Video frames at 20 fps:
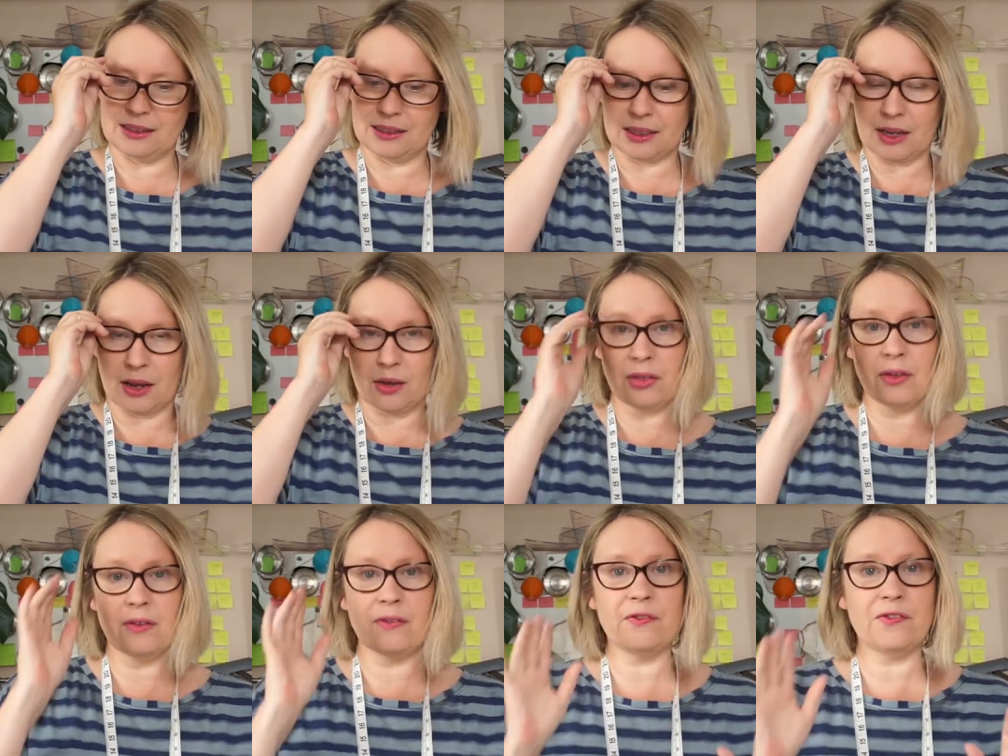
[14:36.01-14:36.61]

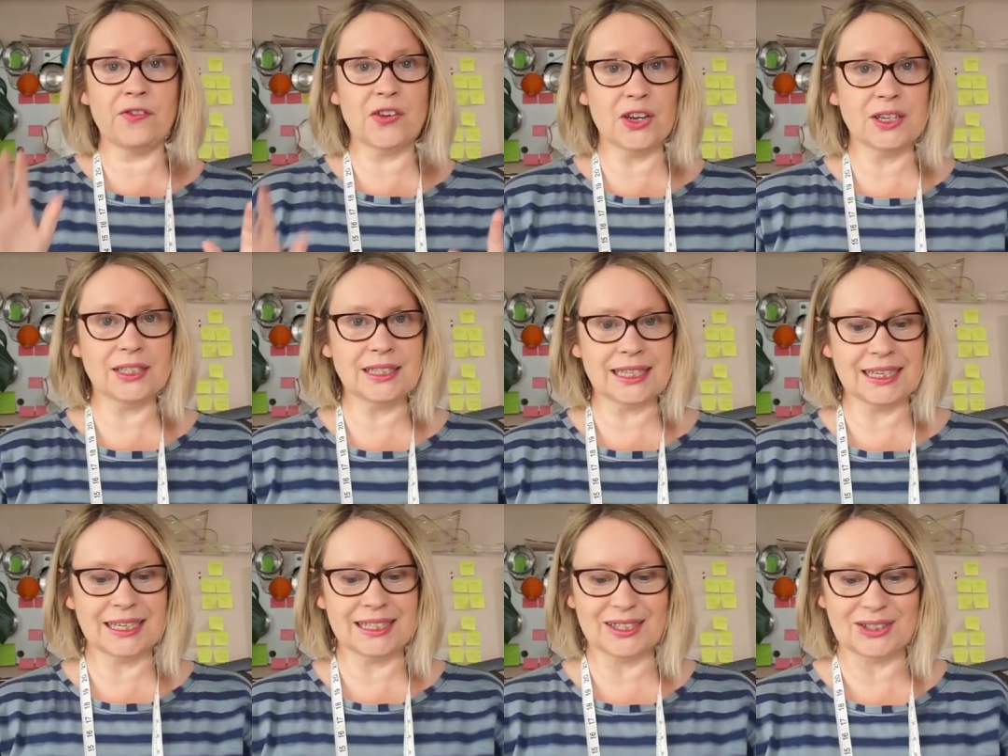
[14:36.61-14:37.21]
So the first
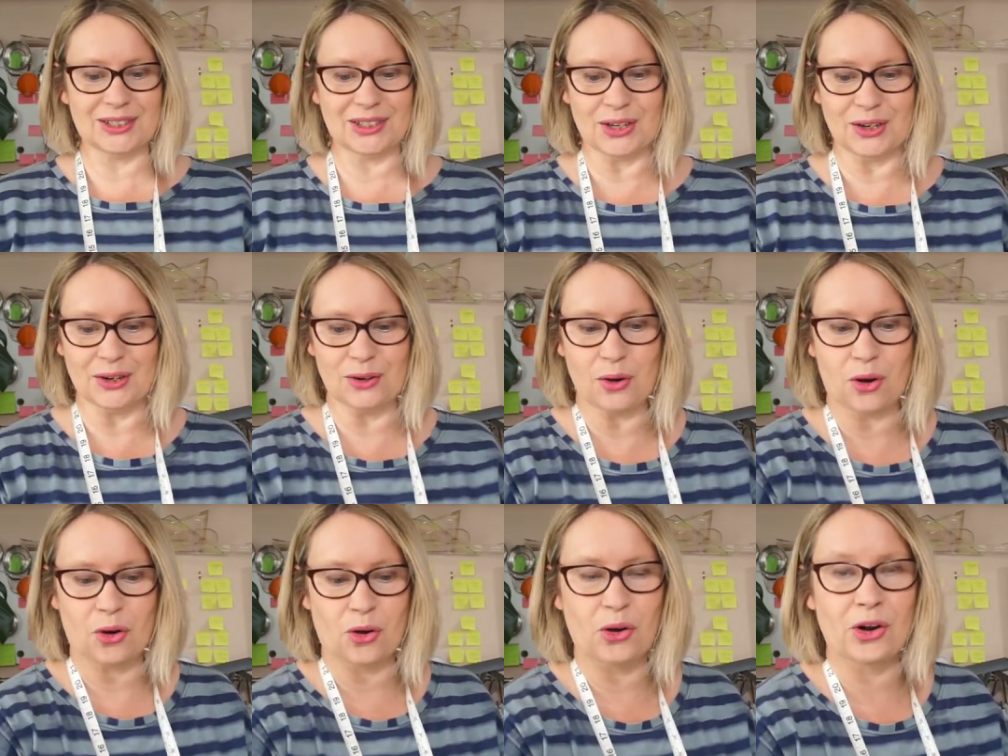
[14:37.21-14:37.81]
thing to
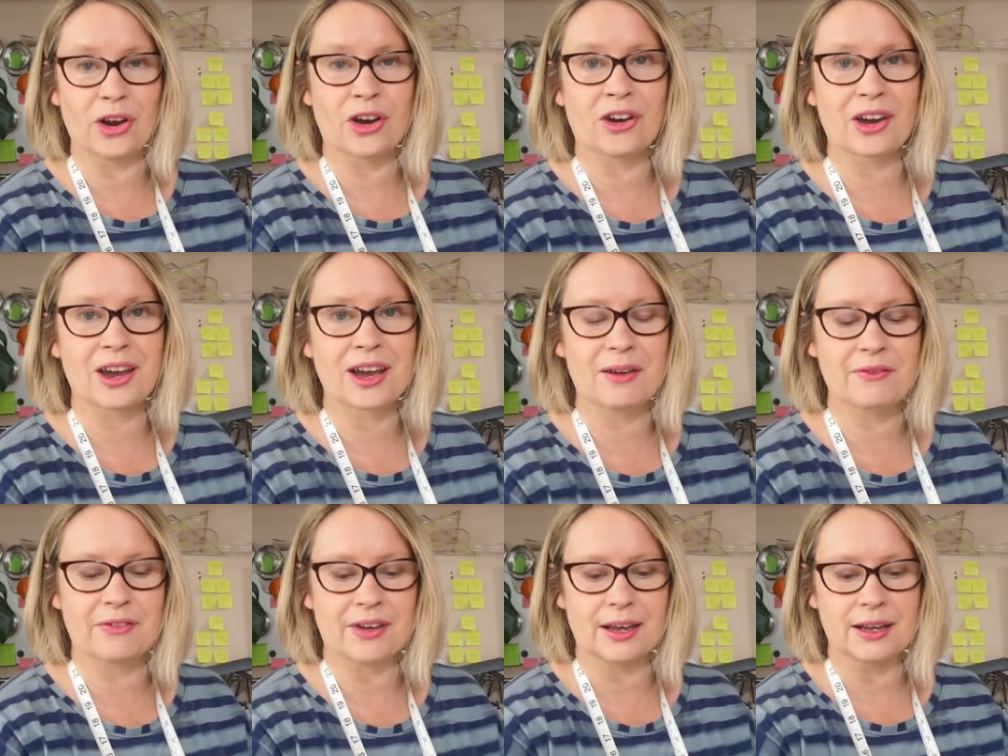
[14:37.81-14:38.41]
do on our
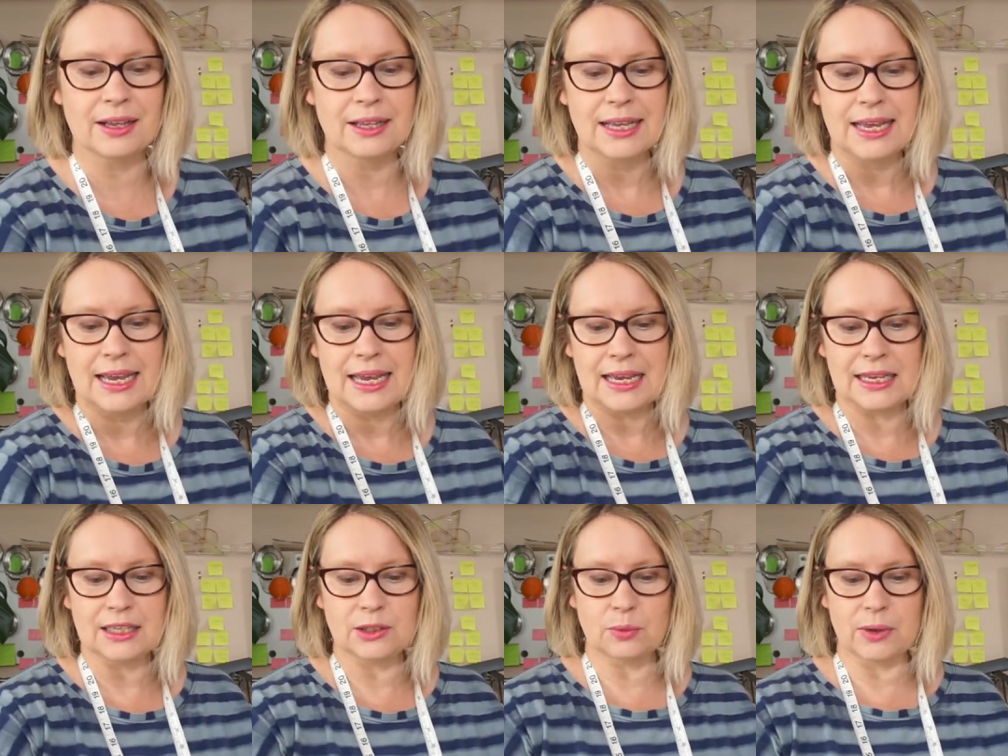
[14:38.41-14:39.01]
cover
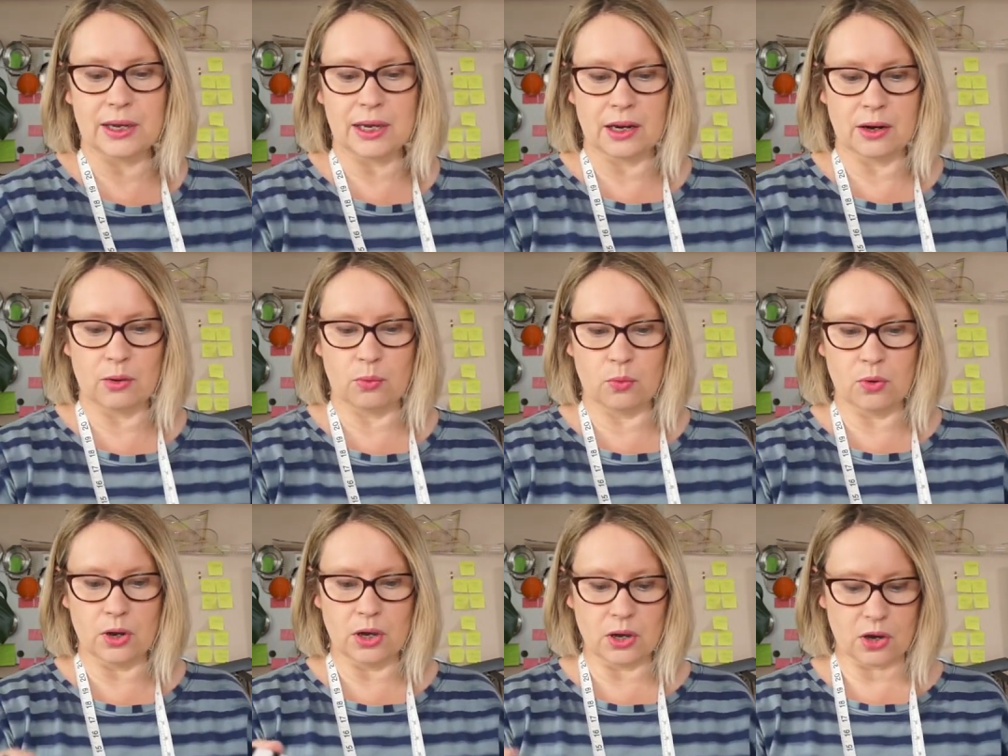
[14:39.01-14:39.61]
is we're going to
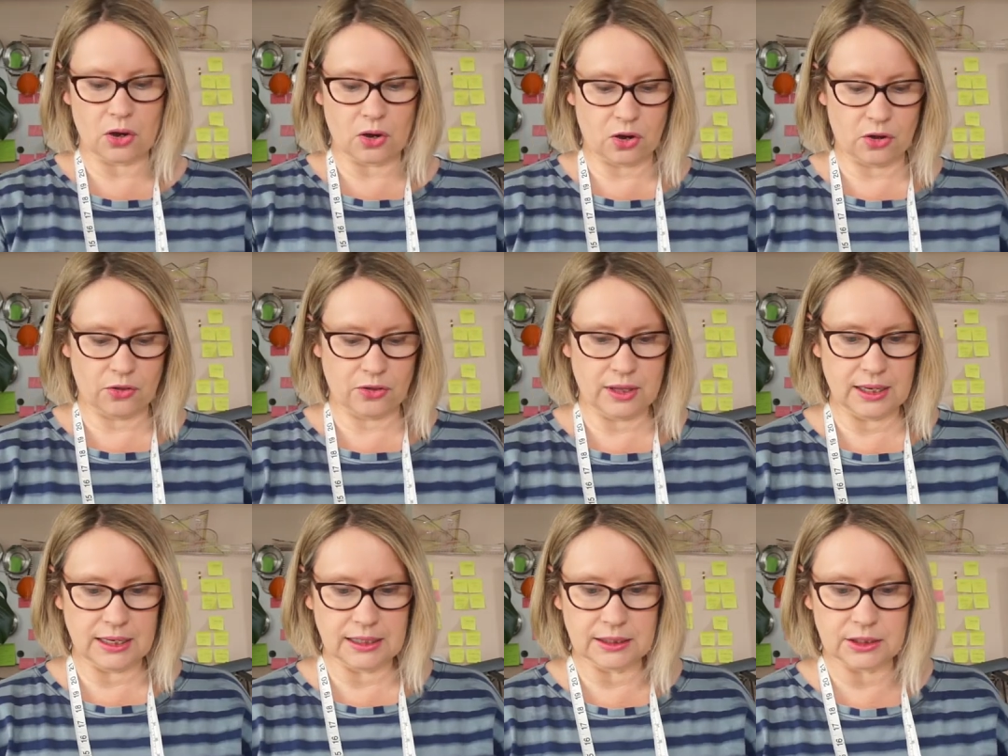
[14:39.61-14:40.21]
work
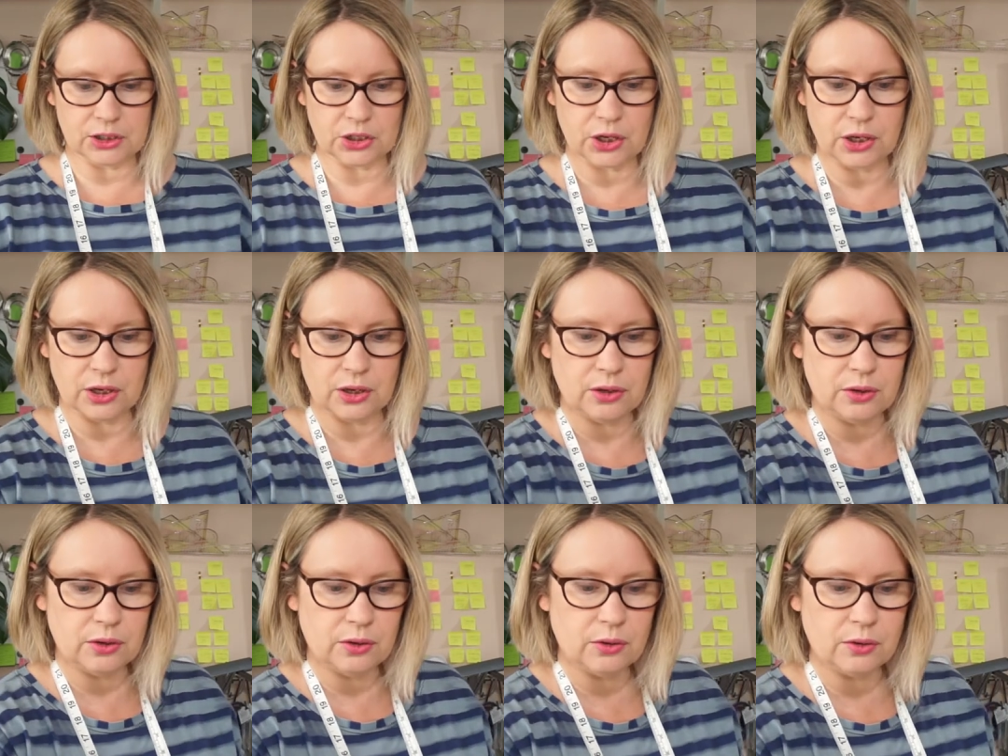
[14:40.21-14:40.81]
on these
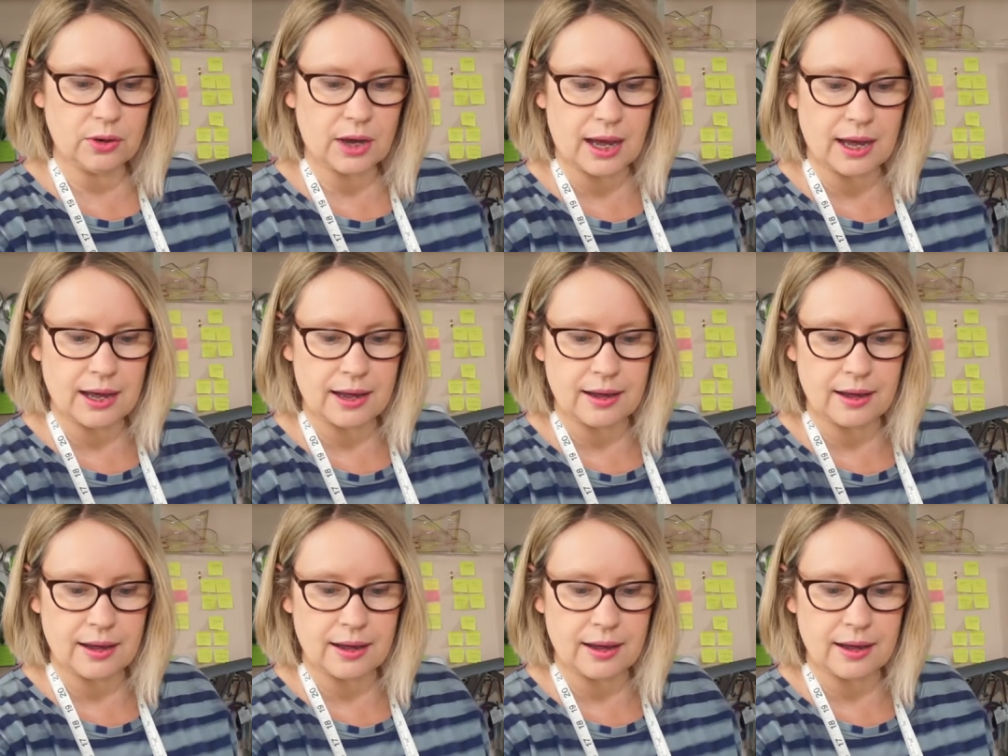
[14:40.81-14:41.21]
two